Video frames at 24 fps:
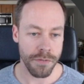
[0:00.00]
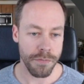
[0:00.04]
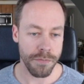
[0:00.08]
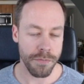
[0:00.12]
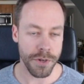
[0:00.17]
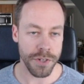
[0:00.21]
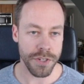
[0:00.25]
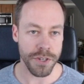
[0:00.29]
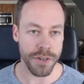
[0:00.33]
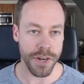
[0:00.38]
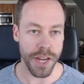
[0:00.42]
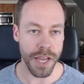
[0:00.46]

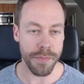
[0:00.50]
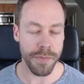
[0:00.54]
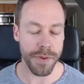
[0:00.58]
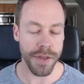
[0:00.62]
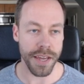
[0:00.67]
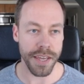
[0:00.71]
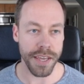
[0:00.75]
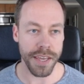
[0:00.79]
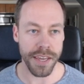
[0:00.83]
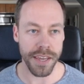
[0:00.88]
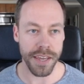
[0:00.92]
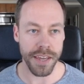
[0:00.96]
put your
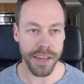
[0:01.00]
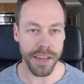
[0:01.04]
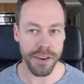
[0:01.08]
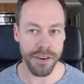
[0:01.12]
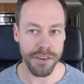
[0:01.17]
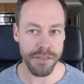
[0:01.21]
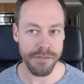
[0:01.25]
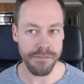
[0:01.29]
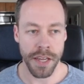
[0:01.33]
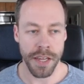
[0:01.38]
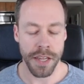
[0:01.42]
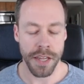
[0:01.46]
API key
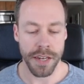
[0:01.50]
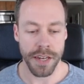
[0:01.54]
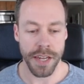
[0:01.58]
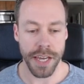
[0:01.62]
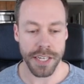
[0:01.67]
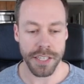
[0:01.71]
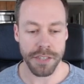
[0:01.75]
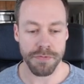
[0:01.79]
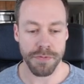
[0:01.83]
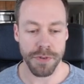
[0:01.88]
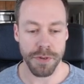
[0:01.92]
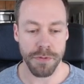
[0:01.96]
here.
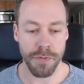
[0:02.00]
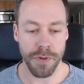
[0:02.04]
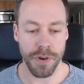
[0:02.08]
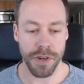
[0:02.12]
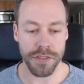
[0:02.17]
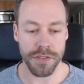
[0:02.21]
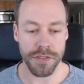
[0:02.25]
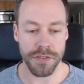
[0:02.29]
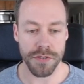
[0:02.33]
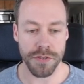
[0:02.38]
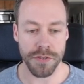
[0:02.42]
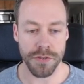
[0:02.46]
Next, we
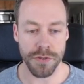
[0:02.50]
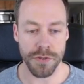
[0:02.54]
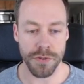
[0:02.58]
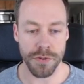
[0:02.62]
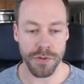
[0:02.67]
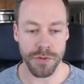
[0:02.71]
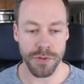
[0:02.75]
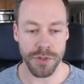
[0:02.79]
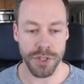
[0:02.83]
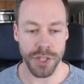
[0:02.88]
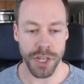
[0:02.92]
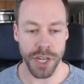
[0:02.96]
want
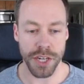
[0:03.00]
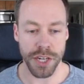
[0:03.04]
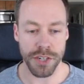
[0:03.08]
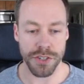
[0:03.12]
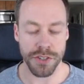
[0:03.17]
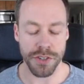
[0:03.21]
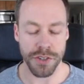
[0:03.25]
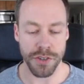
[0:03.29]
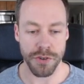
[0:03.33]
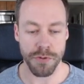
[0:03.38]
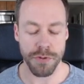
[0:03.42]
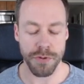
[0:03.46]
to change
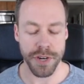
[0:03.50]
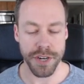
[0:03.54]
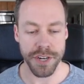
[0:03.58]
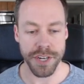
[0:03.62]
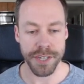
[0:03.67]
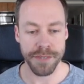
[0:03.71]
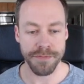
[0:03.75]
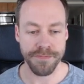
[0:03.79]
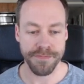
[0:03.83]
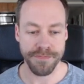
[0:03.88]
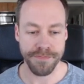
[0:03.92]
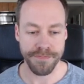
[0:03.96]
the
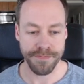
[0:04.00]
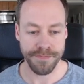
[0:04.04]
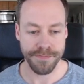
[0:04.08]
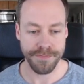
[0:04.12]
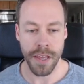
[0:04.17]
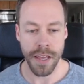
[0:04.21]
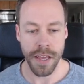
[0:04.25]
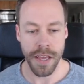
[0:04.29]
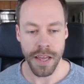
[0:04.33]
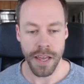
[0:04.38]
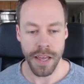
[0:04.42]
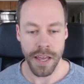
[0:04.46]
query.
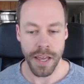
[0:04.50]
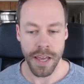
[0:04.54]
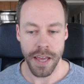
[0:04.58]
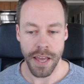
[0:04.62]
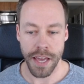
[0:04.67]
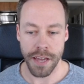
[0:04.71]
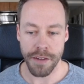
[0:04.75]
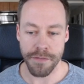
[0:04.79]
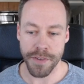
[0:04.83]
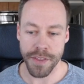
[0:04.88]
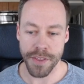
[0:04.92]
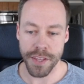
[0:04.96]

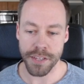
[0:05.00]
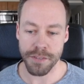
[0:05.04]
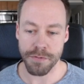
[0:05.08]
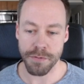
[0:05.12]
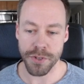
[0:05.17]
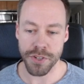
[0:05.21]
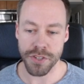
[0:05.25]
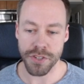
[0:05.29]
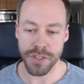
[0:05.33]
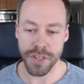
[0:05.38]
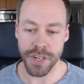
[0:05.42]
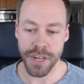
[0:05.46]
And for this, we're
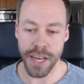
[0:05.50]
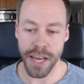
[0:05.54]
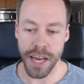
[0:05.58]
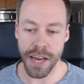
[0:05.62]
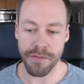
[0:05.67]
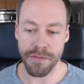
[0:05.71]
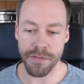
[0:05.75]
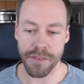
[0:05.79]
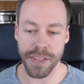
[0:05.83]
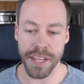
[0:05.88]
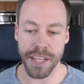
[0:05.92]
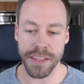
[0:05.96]
just going to
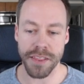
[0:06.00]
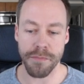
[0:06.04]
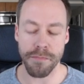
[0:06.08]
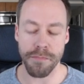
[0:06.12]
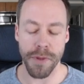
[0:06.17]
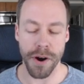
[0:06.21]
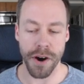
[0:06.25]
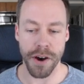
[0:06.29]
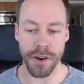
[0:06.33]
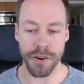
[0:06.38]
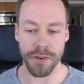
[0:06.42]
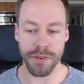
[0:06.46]
have let the
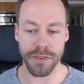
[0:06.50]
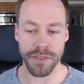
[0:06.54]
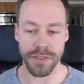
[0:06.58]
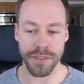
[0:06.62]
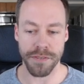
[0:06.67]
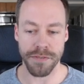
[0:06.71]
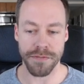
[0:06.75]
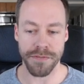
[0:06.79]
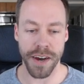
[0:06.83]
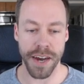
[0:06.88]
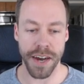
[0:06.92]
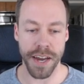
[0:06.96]
model
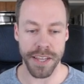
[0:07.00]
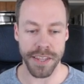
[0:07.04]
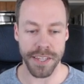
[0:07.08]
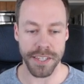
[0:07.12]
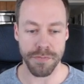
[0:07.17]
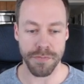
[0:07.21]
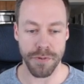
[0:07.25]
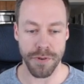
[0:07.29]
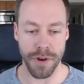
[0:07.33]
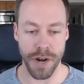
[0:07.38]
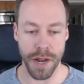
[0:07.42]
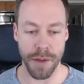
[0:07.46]
define this
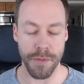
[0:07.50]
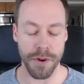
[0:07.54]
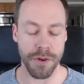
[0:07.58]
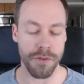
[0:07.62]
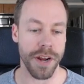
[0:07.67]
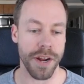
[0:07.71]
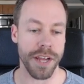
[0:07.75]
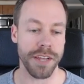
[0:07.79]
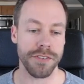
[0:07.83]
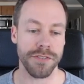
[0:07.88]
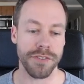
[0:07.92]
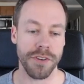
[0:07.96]
parameter,
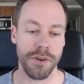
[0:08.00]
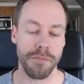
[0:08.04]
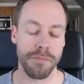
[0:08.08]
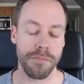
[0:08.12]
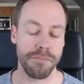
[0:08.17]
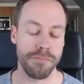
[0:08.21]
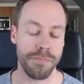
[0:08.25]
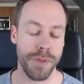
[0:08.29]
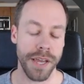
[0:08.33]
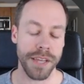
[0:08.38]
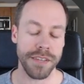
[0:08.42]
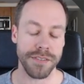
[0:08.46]
right? So
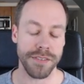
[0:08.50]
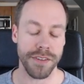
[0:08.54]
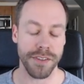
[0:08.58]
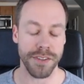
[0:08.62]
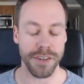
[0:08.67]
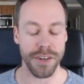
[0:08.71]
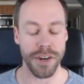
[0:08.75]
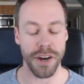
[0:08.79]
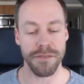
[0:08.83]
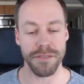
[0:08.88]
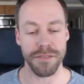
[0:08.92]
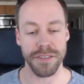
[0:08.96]
based on the
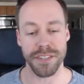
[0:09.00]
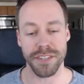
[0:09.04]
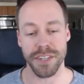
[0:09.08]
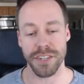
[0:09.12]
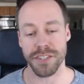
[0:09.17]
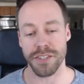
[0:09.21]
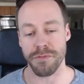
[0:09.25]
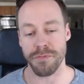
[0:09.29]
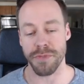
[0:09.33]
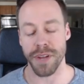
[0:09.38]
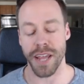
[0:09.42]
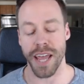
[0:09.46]

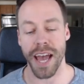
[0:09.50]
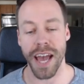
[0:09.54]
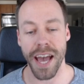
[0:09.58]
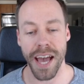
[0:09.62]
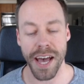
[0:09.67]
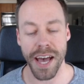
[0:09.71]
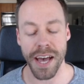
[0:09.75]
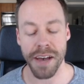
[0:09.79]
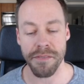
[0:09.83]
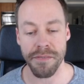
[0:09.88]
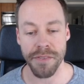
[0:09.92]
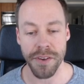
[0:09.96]
conversation we
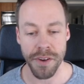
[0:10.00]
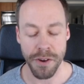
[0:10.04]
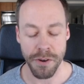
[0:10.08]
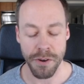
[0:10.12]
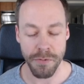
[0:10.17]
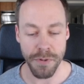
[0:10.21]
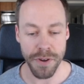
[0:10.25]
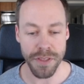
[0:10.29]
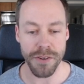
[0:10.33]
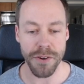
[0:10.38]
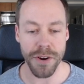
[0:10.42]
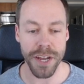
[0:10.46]
have
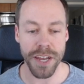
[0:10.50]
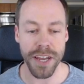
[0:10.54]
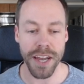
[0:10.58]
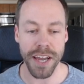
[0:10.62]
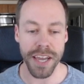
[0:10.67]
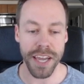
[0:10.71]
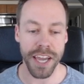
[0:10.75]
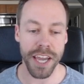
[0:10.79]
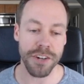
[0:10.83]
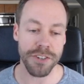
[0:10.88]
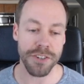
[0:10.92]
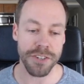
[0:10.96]
with our AI
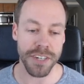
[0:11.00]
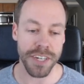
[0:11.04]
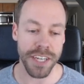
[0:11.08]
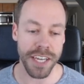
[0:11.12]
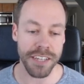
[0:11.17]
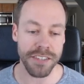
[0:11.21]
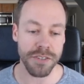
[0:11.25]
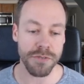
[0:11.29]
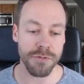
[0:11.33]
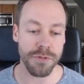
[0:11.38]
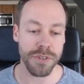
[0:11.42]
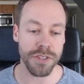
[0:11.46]
agent,
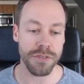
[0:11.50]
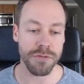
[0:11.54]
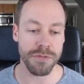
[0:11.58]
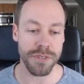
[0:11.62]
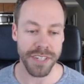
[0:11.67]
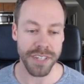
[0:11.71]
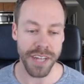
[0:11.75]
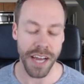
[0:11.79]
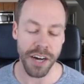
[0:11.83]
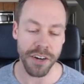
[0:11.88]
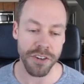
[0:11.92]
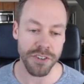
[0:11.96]
it's going to
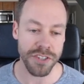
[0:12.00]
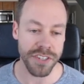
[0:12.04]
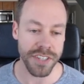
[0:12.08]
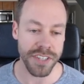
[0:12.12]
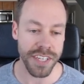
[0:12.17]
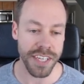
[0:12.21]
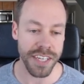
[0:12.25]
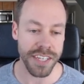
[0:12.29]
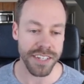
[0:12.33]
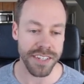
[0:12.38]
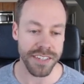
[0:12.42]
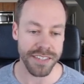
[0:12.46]

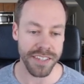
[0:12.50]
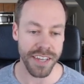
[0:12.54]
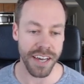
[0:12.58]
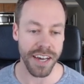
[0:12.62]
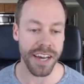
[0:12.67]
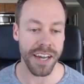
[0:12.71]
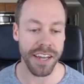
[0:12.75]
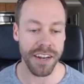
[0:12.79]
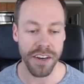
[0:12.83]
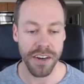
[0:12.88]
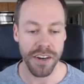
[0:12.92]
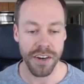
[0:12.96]
intelligently
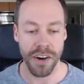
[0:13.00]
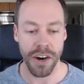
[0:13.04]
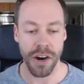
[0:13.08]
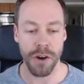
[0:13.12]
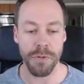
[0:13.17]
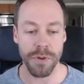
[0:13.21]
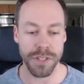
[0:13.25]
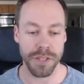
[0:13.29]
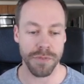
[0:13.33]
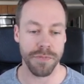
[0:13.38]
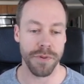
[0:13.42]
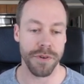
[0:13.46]
decide on
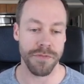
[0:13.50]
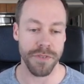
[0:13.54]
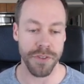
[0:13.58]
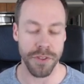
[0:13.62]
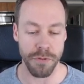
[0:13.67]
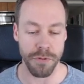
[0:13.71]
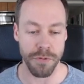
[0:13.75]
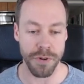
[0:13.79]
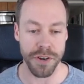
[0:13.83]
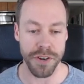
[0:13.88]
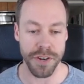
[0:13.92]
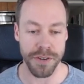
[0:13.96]
what to put for the
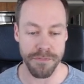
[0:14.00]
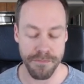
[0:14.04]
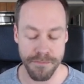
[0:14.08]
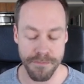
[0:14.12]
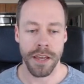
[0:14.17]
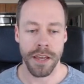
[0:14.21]
query.